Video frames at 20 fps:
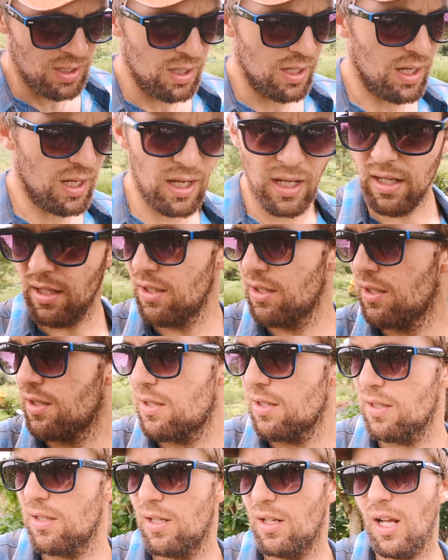And
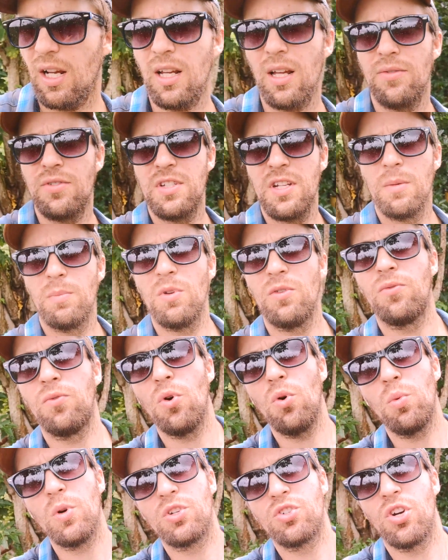like I've said
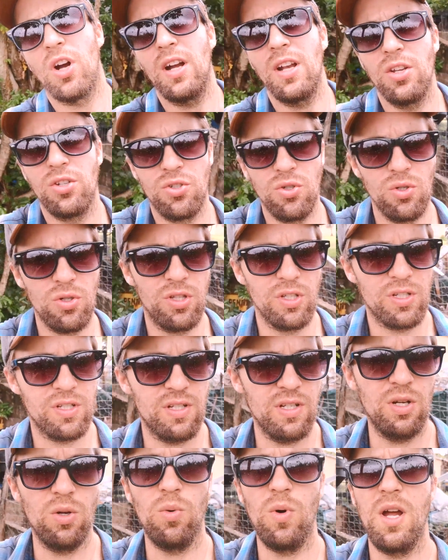before, we're trying to do this
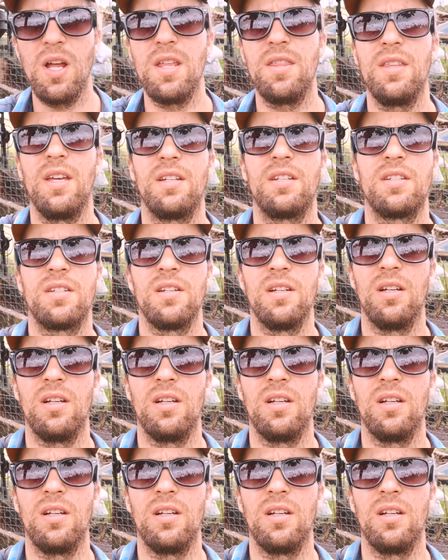in a way that's